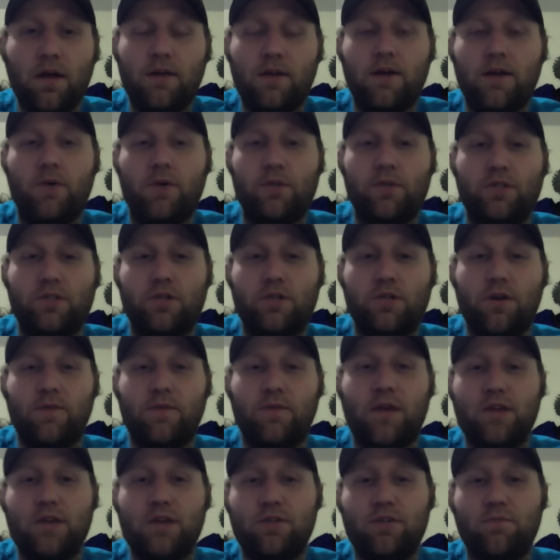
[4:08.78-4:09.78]
Now, what the
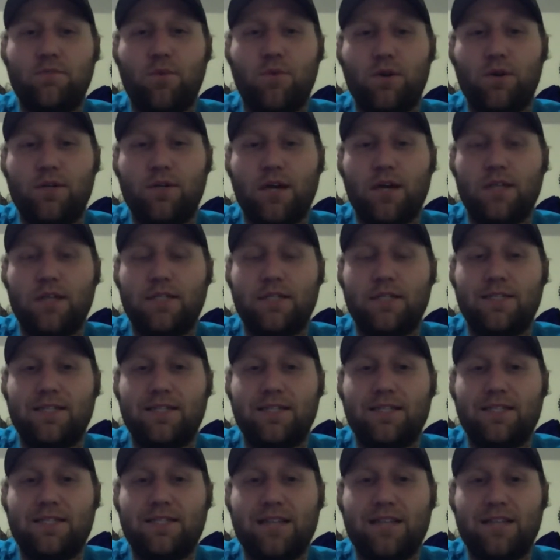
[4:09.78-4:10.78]
certification board does is
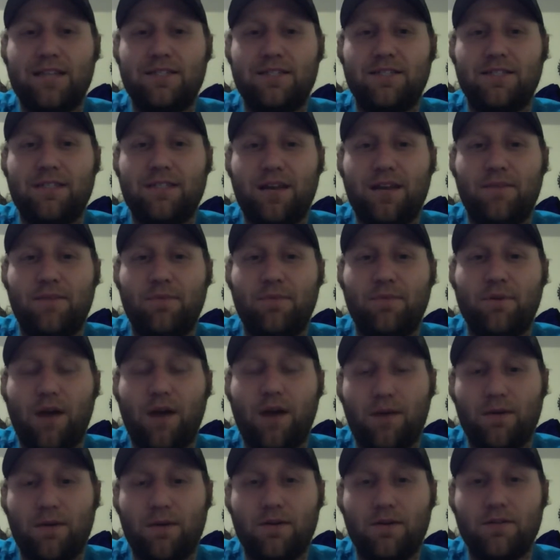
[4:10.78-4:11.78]
it sets a set of
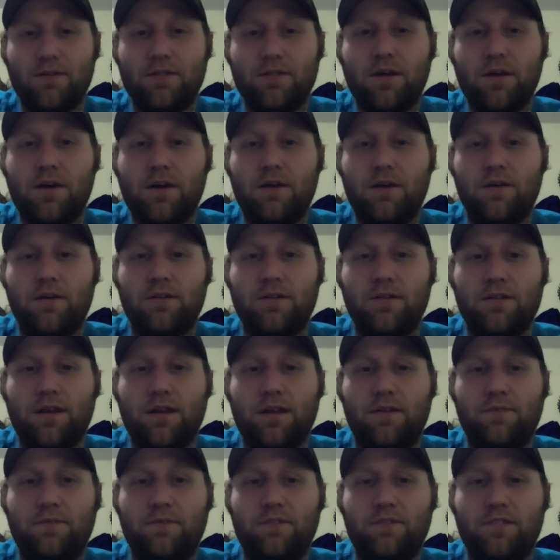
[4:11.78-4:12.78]
parameters or a
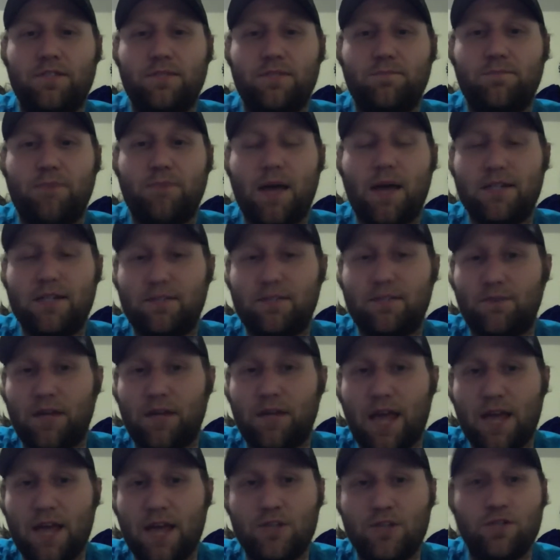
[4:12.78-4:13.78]
set of
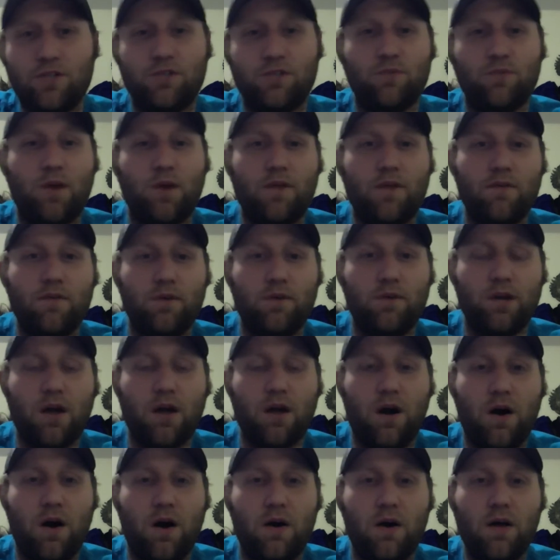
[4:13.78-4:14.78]
specifications, whatever you want to
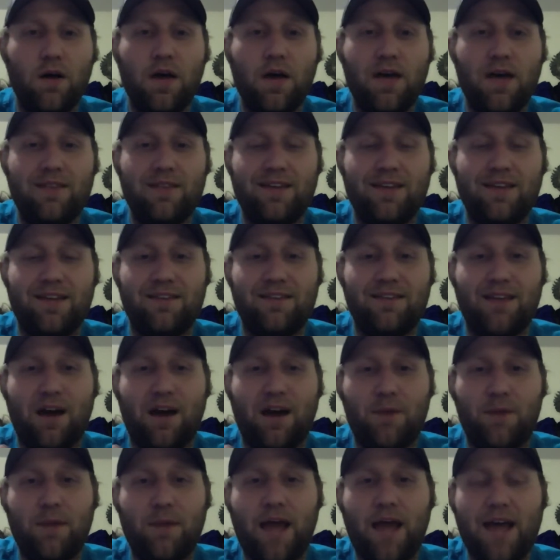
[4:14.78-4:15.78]
call, that the
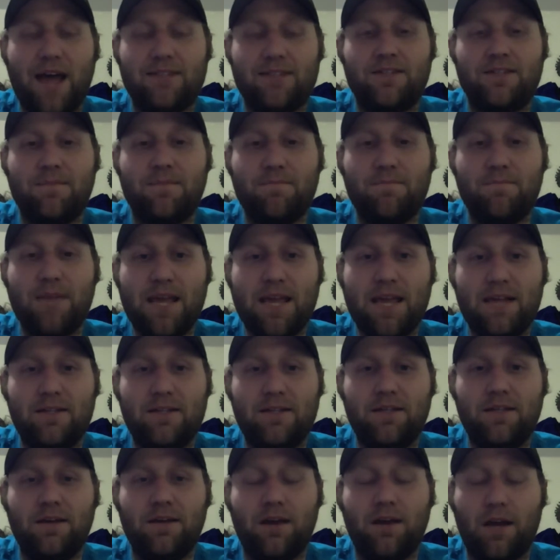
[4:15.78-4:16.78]
helmet has to
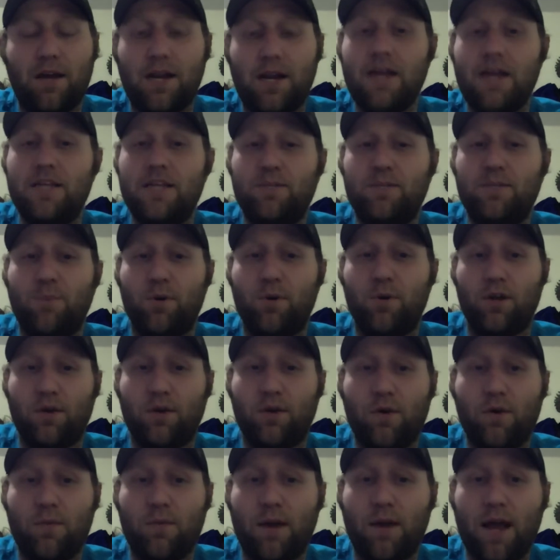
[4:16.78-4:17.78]
meet in any sporting
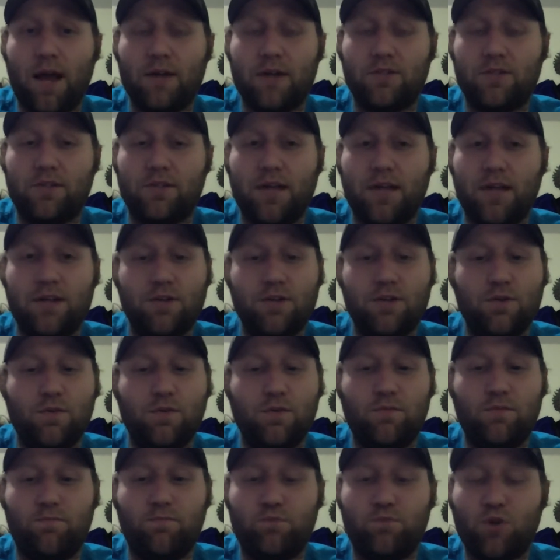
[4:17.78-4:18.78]
equipment, actually. They
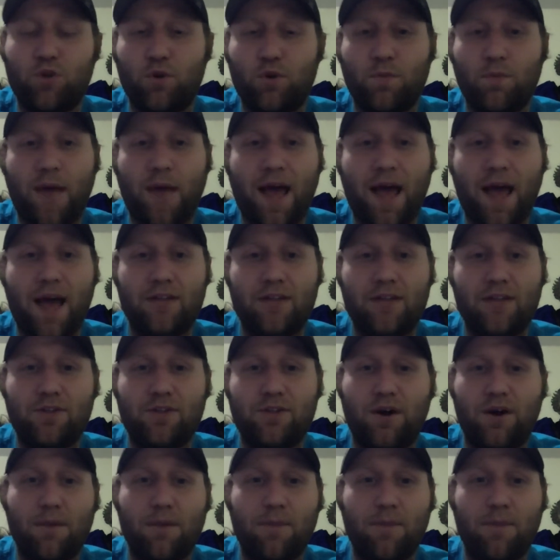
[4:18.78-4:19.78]
do shoulder pads,
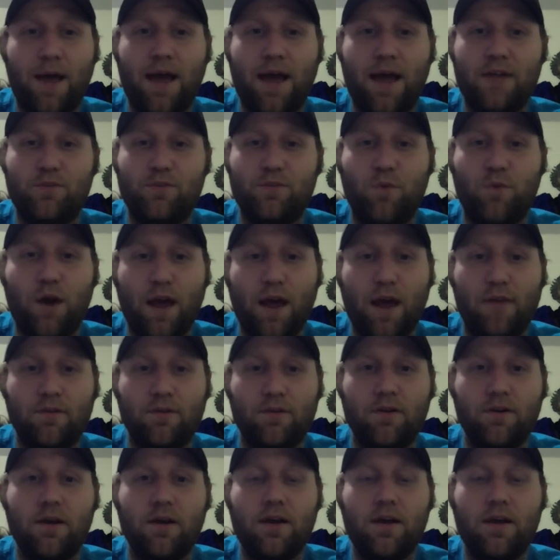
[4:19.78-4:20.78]
arm pads,
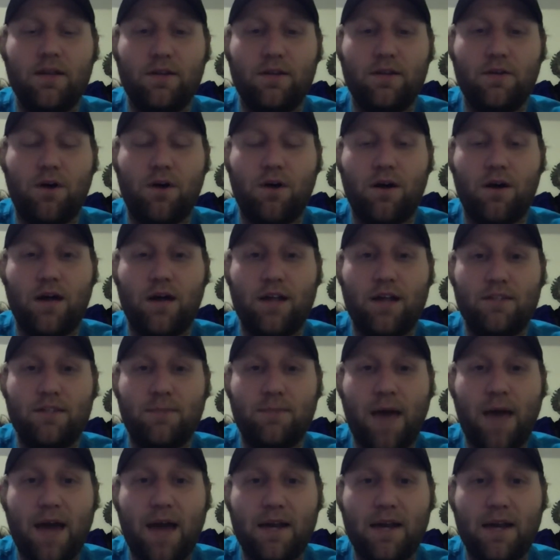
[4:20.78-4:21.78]
whatever. They do all kinds of
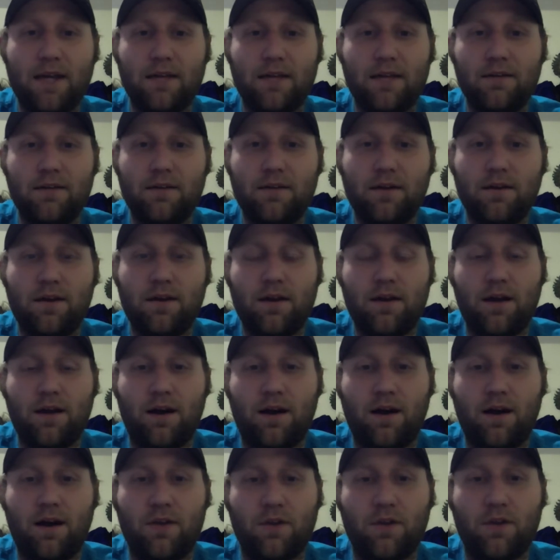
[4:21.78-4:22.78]
padding
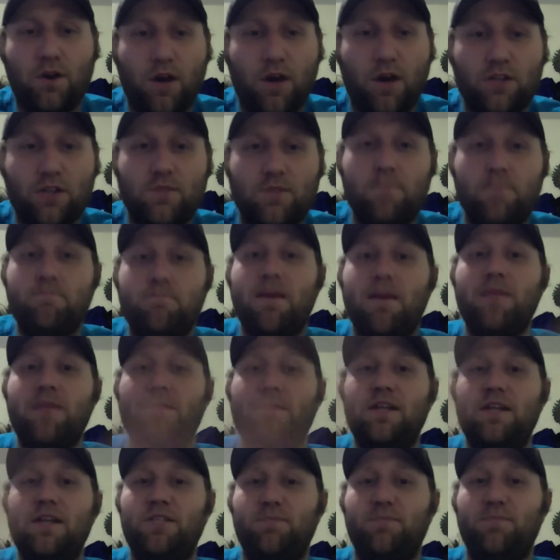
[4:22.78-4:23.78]
across many,
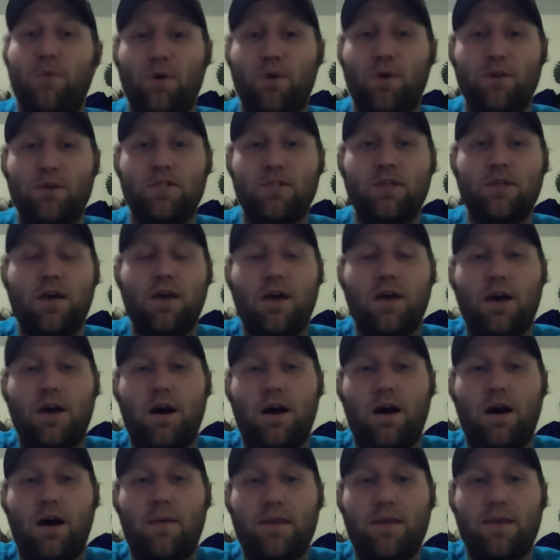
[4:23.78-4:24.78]
many sports.
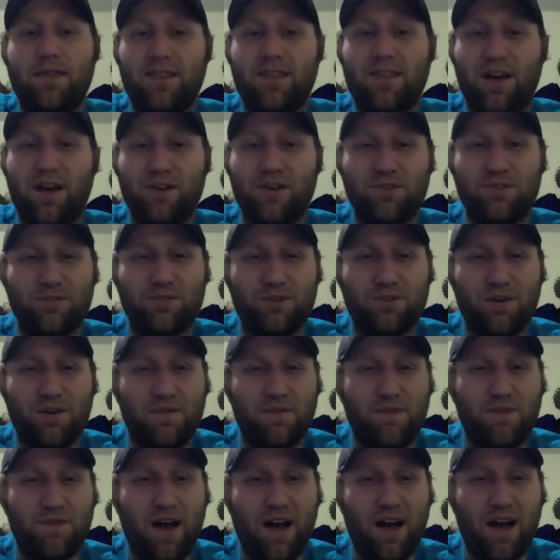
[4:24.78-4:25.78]
I think they also
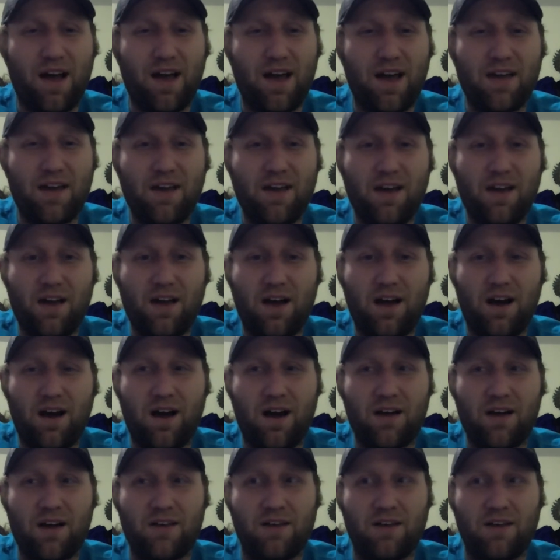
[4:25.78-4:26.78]
certify
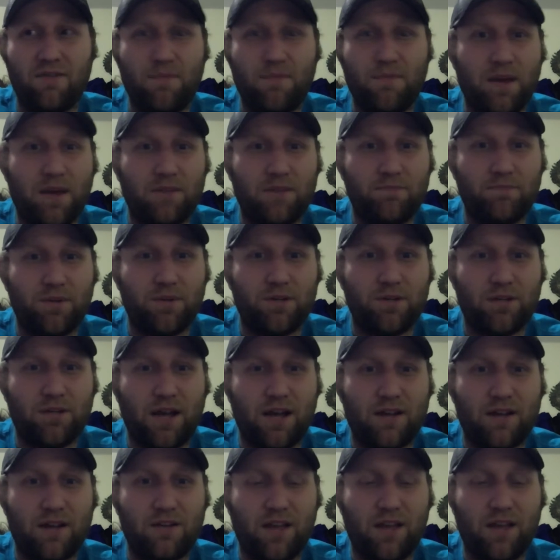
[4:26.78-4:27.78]
government
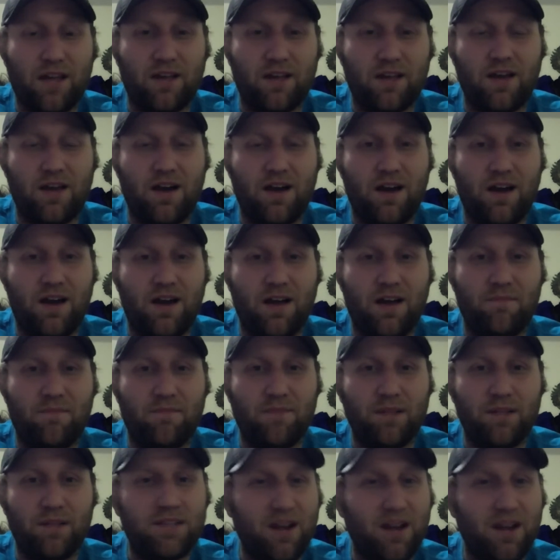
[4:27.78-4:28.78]
protect, like
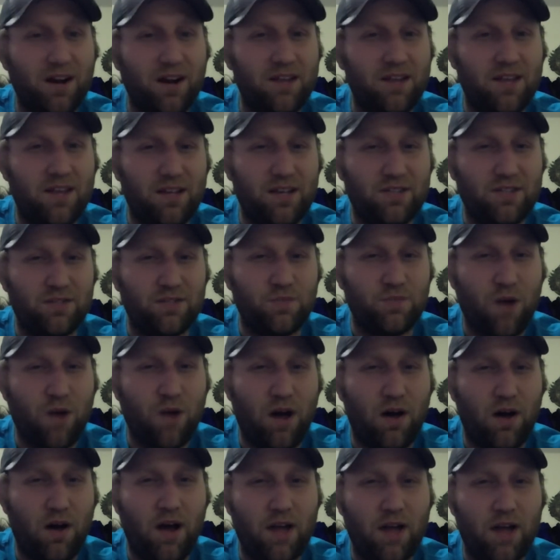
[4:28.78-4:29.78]
military things as
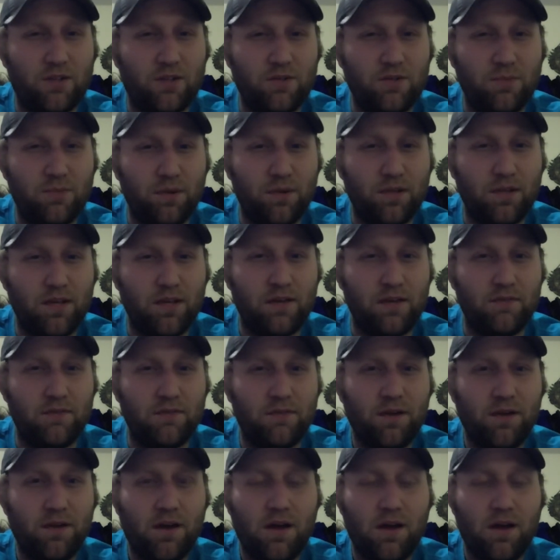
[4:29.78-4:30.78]
well, I do believe.
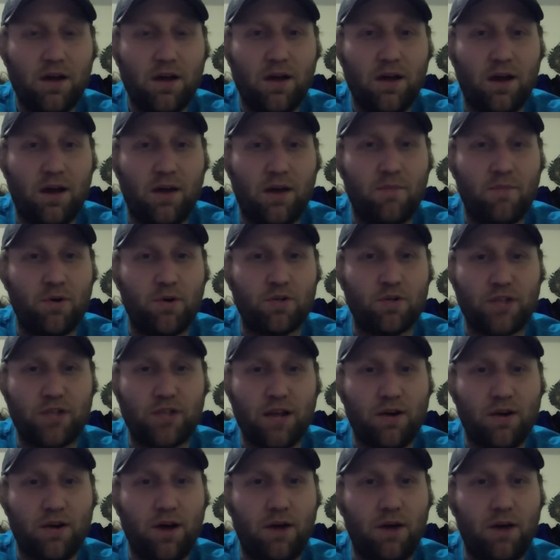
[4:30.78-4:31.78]

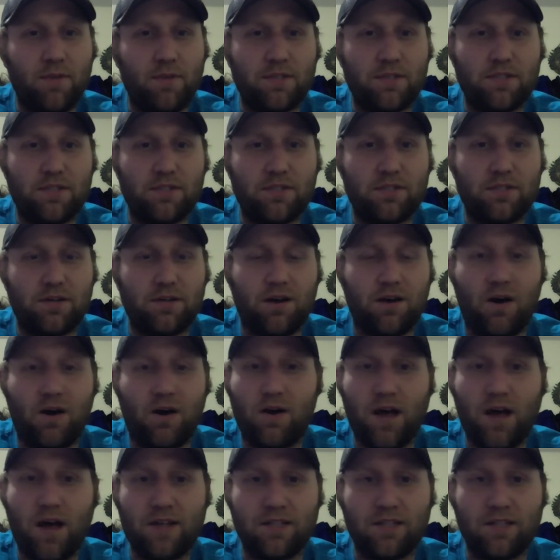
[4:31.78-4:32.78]
Motorcycle helmets, all
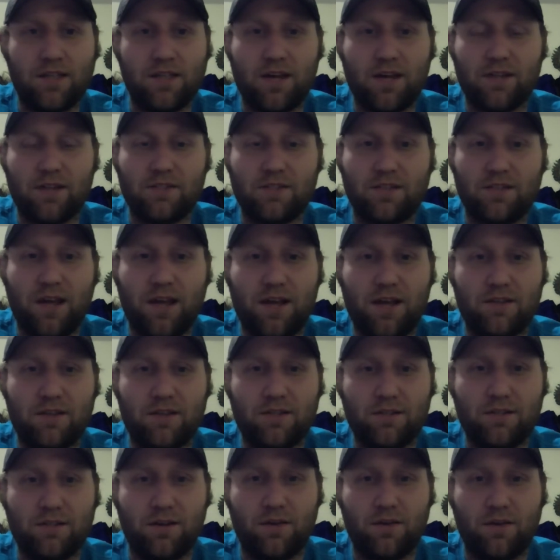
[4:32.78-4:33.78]
kinds of things. They
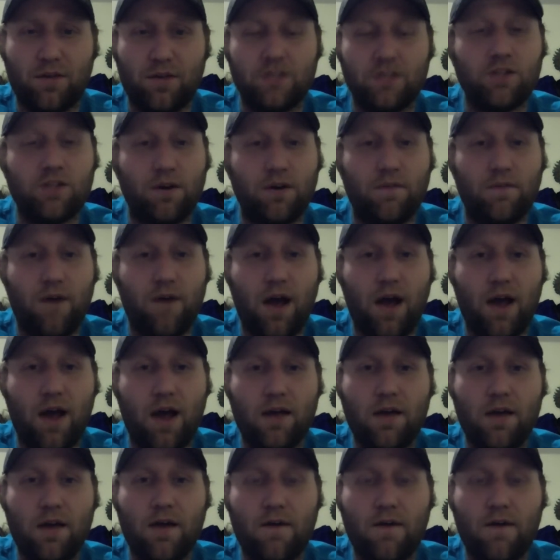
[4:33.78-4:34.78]
certify
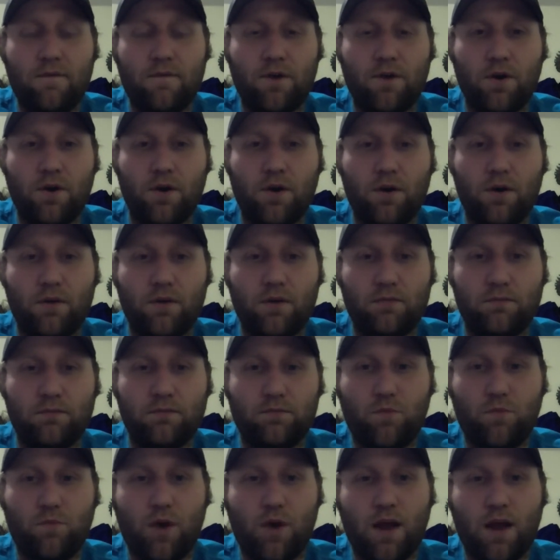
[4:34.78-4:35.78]
for
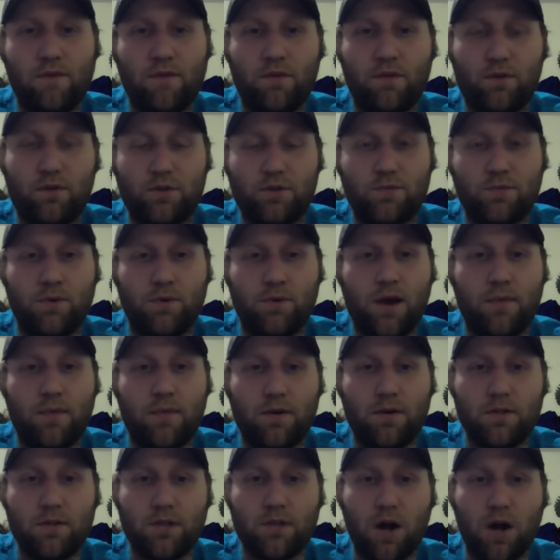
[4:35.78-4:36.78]
whatever those
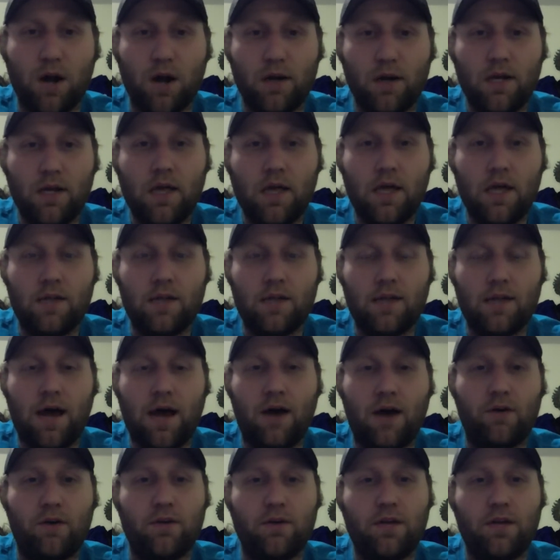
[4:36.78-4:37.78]
parameters are.
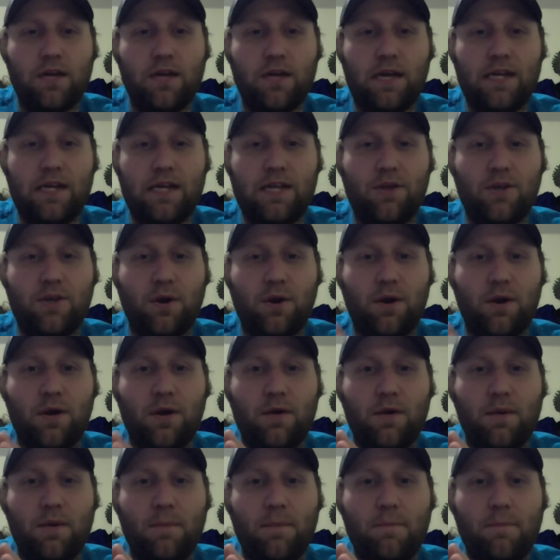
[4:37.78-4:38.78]
Now, it can either
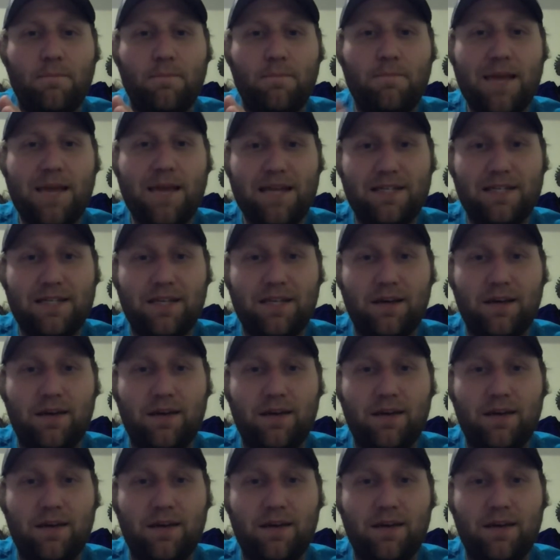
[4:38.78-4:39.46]
meet,